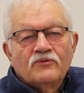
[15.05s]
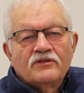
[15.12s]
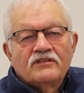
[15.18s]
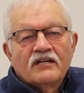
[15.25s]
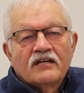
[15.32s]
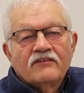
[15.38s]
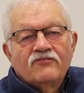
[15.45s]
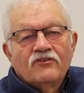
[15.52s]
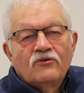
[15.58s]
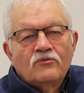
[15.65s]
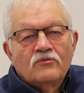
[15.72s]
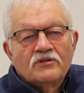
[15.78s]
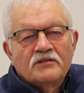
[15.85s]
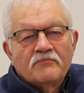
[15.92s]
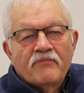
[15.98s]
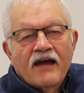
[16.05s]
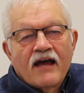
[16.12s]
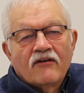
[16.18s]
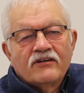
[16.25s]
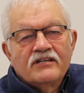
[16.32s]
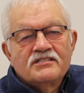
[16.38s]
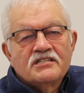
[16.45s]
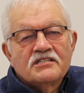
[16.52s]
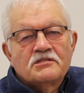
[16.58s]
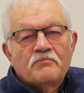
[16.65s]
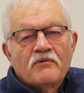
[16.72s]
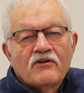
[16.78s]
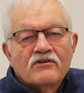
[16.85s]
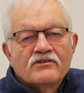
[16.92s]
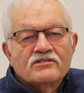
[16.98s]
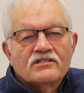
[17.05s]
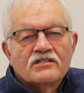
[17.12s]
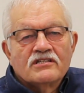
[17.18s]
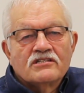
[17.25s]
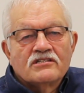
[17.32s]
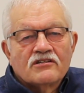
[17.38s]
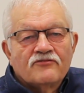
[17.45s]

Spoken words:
with Dave Horwood about his experiences